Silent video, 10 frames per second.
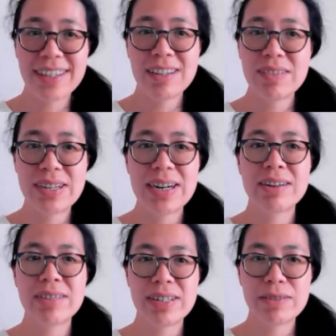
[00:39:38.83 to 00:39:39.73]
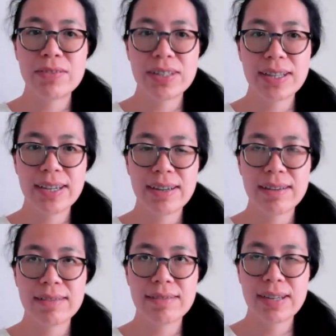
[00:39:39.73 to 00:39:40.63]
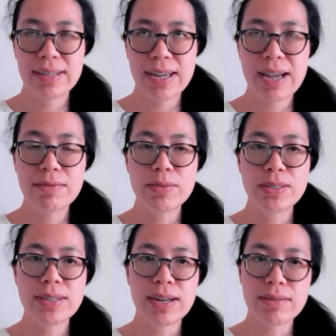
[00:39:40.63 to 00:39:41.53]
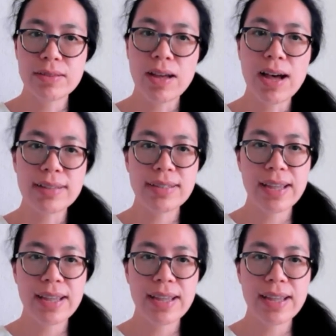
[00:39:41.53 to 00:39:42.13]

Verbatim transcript: if they're already feeling like they have suicidal thoughts